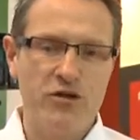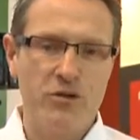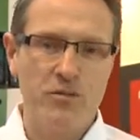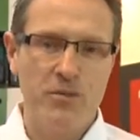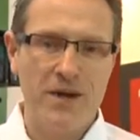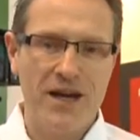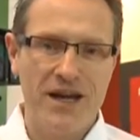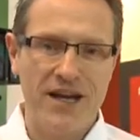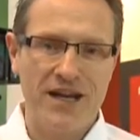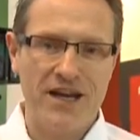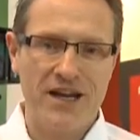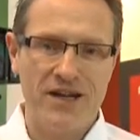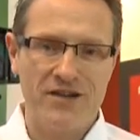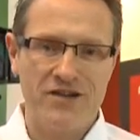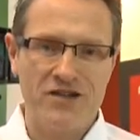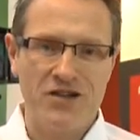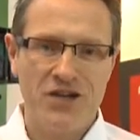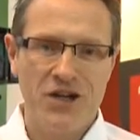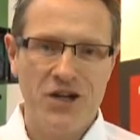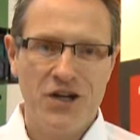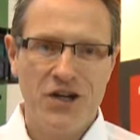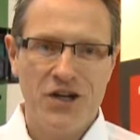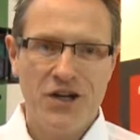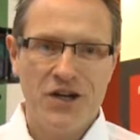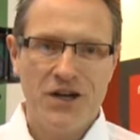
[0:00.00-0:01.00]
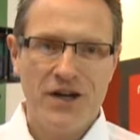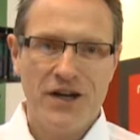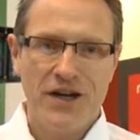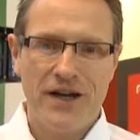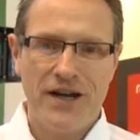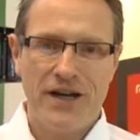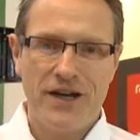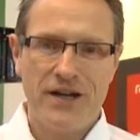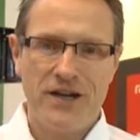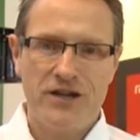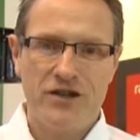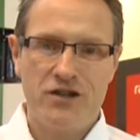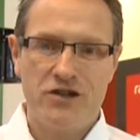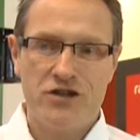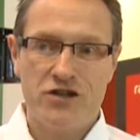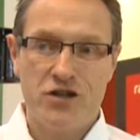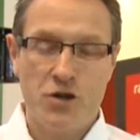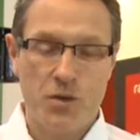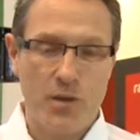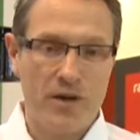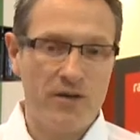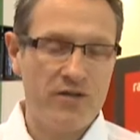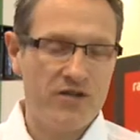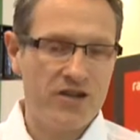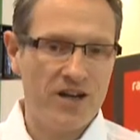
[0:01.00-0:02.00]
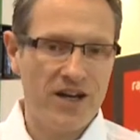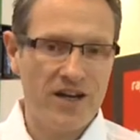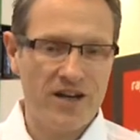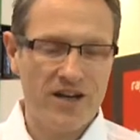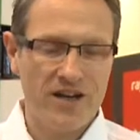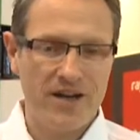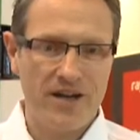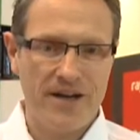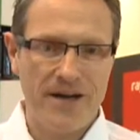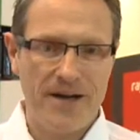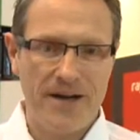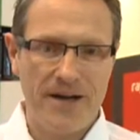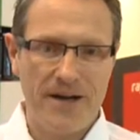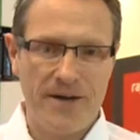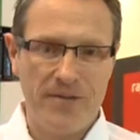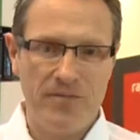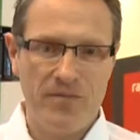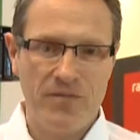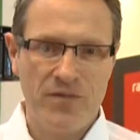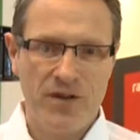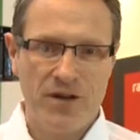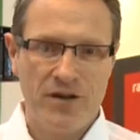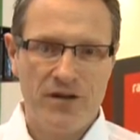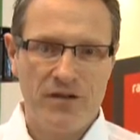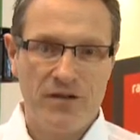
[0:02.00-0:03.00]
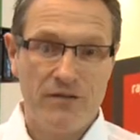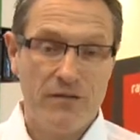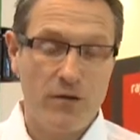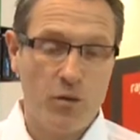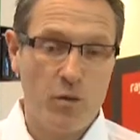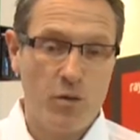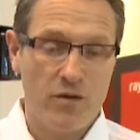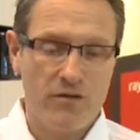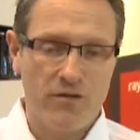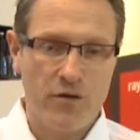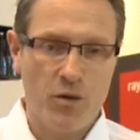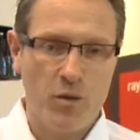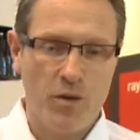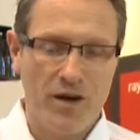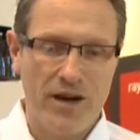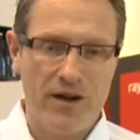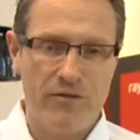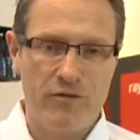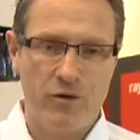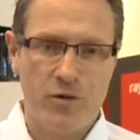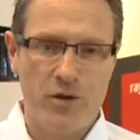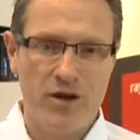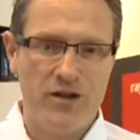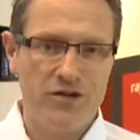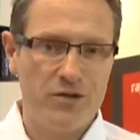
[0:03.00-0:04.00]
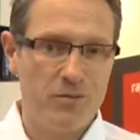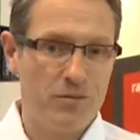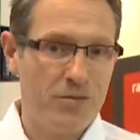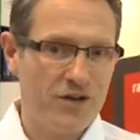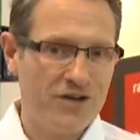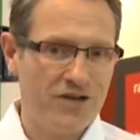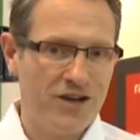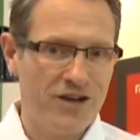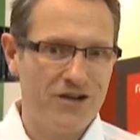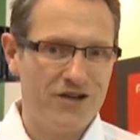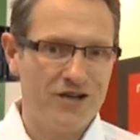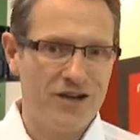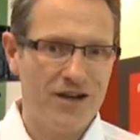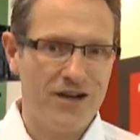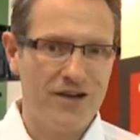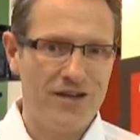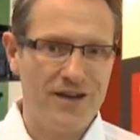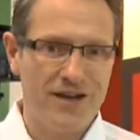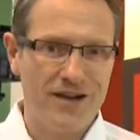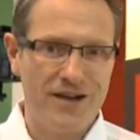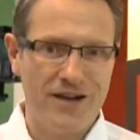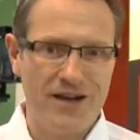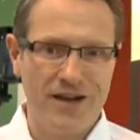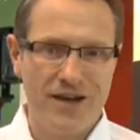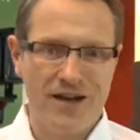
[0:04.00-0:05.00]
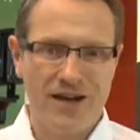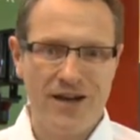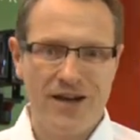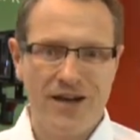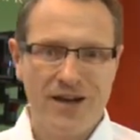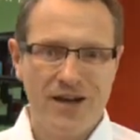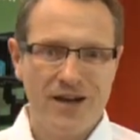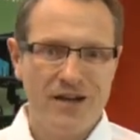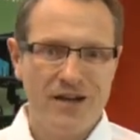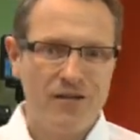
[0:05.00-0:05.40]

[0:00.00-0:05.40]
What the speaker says: to make it to IFSEC for whatever reason, potentially the